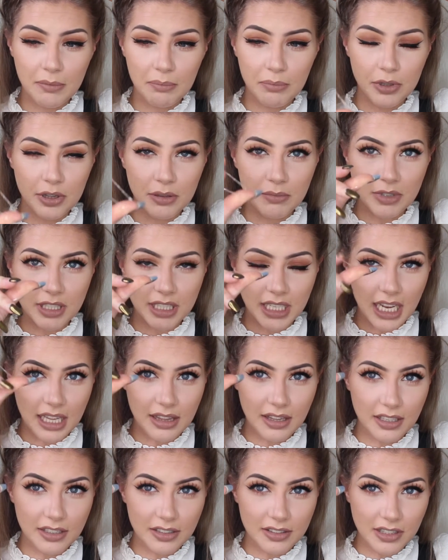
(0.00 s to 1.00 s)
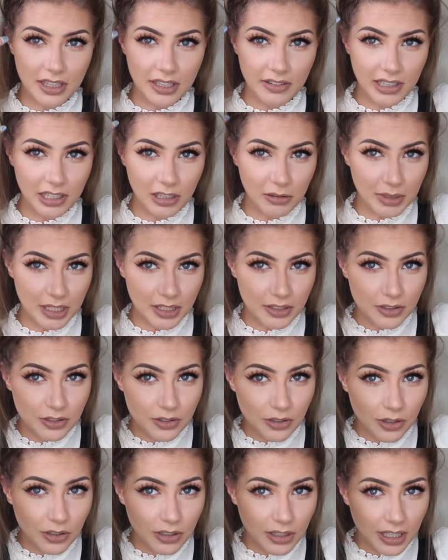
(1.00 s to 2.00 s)
put them together so they're a little bit
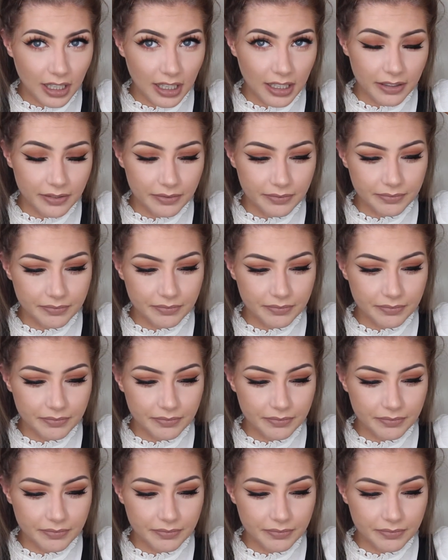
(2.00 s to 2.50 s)
stronger,